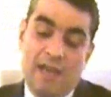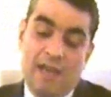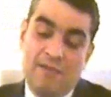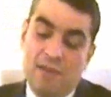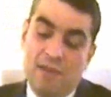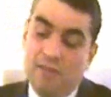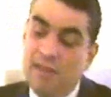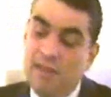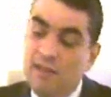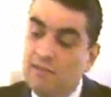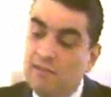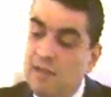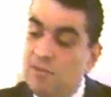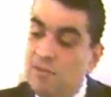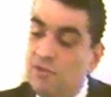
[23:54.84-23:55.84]
And nothing
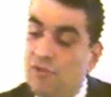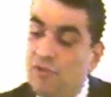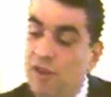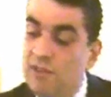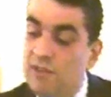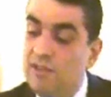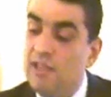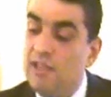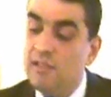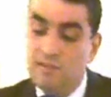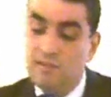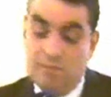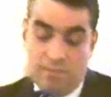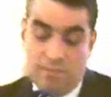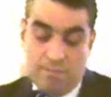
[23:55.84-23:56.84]
demonstrates
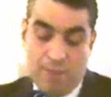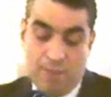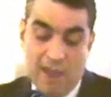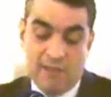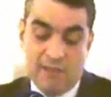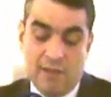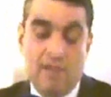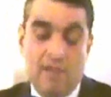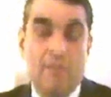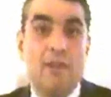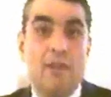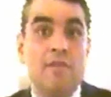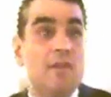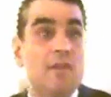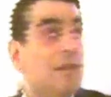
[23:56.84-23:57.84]
this better
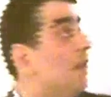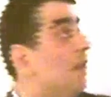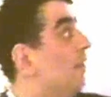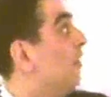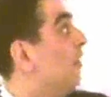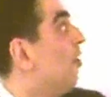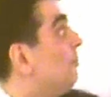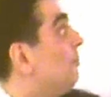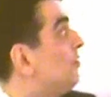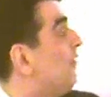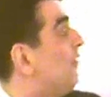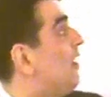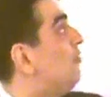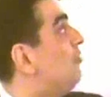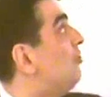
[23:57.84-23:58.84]
than the
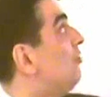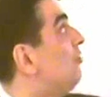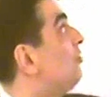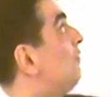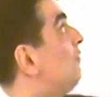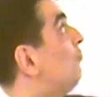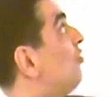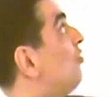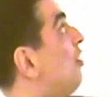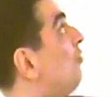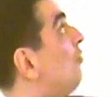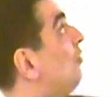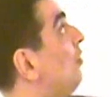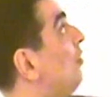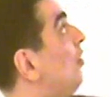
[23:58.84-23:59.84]
observations of
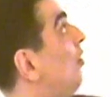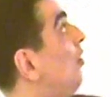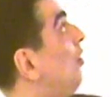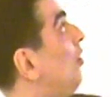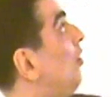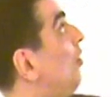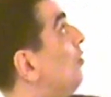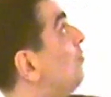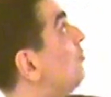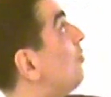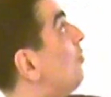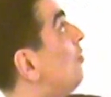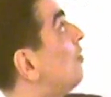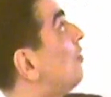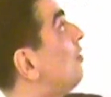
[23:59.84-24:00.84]
General
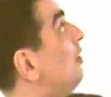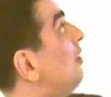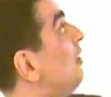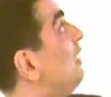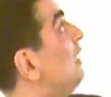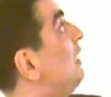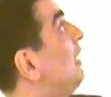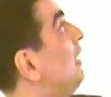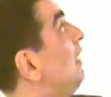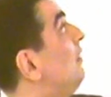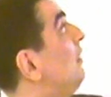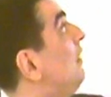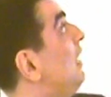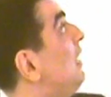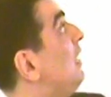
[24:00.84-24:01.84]
Ozkok,
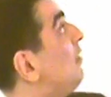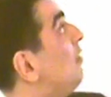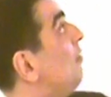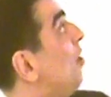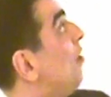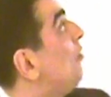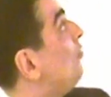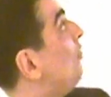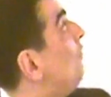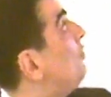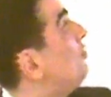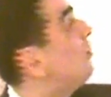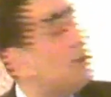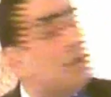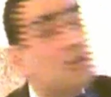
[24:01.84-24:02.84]
the commander
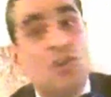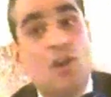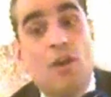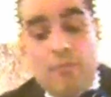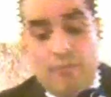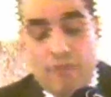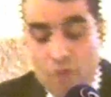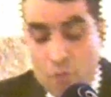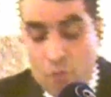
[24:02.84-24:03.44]
of the Turkish Armed